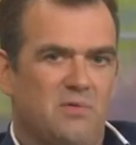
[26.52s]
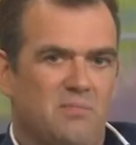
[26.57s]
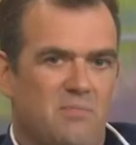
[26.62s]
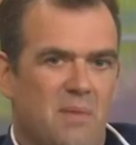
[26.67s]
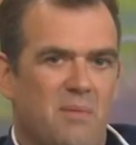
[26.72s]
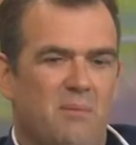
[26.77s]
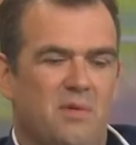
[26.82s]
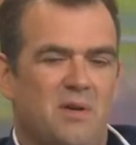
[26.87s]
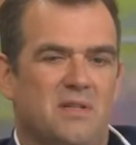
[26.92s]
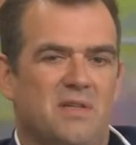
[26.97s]

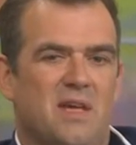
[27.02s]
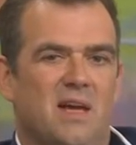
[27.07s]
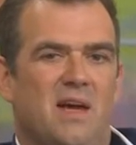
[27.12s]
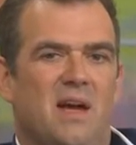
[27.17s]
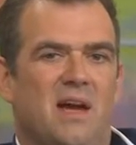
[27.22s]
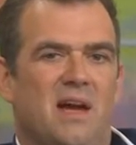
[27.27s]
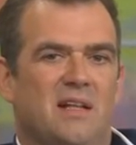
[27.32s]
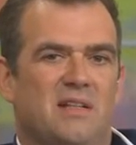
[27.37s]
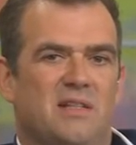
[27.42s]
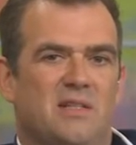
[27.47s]
memories
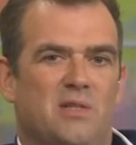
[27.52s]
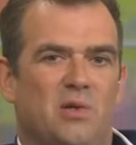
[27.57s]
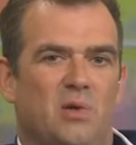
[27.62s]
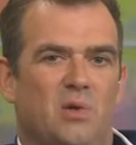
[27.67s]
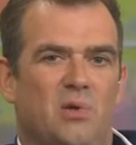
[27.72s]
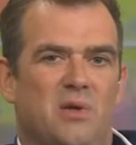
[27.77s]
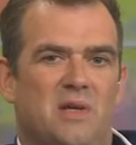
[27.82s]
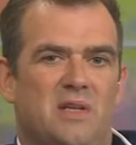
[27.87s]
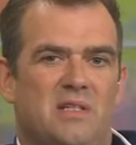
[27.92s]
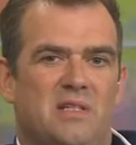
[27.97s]
and
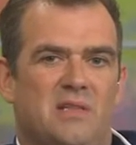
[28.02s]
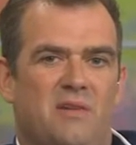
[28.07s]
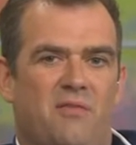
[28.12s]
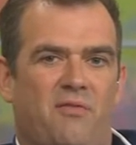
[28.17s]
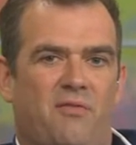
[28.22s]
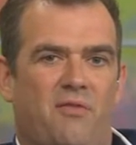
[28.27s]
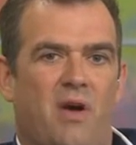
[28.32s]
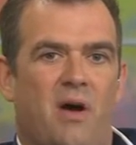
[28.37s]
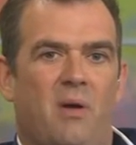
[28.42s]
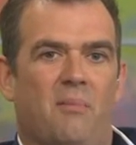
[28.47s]
stories
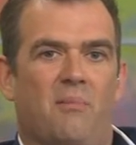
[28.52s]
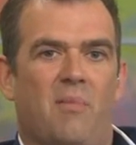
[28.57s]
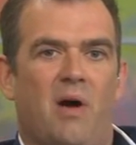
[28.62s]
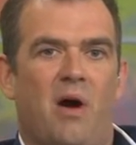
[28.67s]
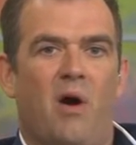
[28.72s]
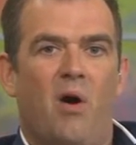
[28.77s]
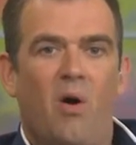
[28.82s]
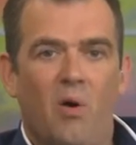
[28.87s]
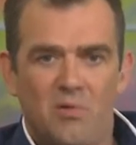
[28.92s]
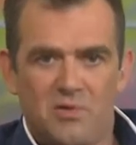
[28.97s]
from
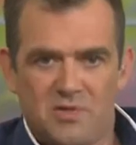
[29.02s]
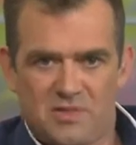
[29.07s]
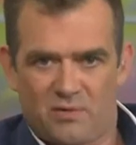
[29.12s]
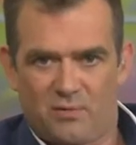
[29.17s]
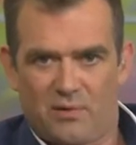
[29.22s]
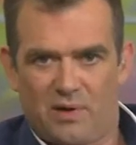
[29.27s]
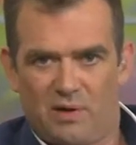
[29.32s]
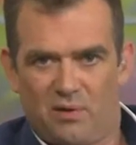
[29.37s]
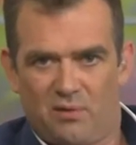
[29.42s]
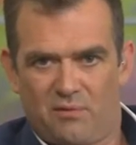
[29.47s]
a host
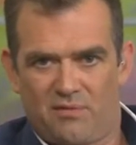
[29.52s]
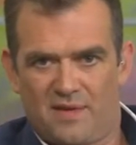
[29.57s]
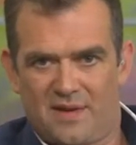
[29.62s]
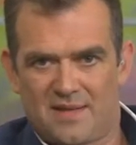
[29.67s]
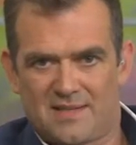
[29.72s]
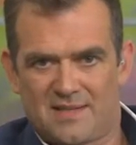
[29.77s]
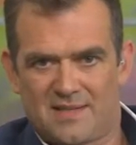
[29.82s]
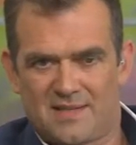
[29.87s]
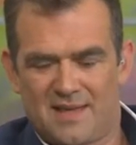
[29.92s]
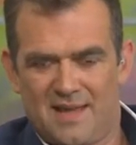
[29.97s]
of well-known
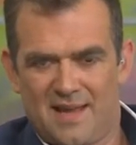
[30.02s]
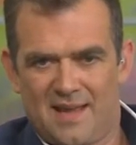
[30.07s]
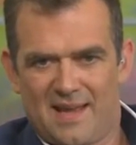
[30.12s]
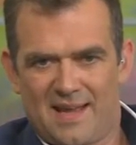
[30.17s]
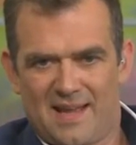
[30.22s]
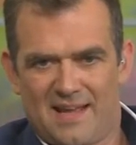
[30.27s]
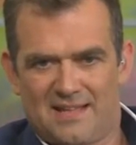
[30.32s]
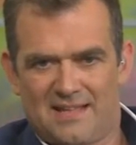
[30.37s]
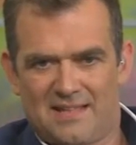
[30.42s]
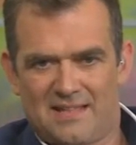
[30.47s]
faces.
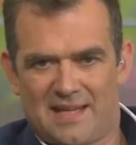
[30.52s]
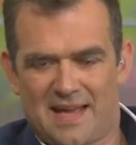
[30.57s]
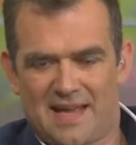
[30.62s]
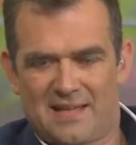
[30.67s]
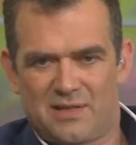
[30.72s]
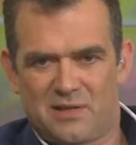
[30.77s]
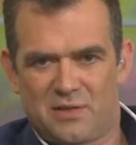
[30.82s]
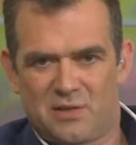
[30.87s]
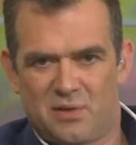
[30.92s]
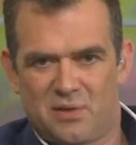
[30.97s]
And
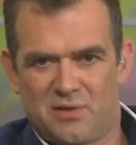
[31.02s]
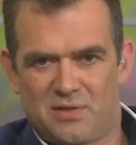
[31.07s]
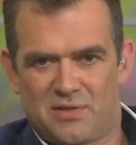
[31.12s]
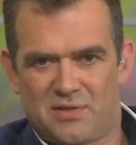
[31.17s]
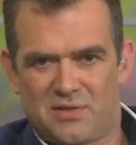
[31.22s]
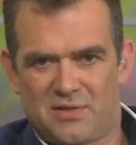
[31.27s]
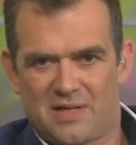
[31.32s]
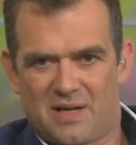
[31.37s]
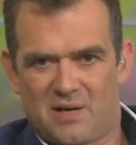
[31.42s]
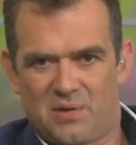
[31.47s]
Dan joins
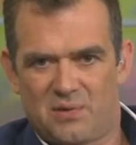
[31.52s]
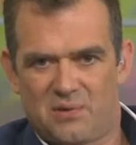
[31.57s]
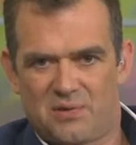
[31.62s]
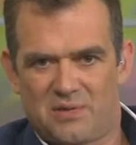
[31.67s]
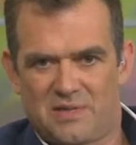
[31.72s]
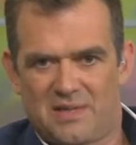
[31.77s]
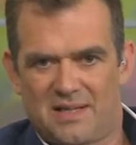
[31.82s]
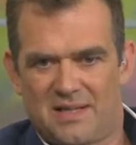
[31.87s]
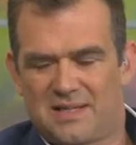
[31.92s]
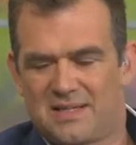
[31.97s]
us now
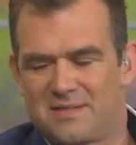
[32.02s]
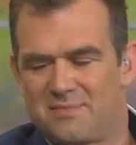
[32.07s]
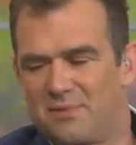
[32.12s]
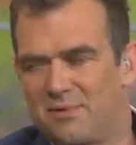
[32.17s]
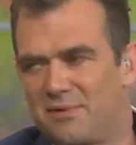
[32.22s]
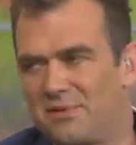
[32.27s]
to tell us more.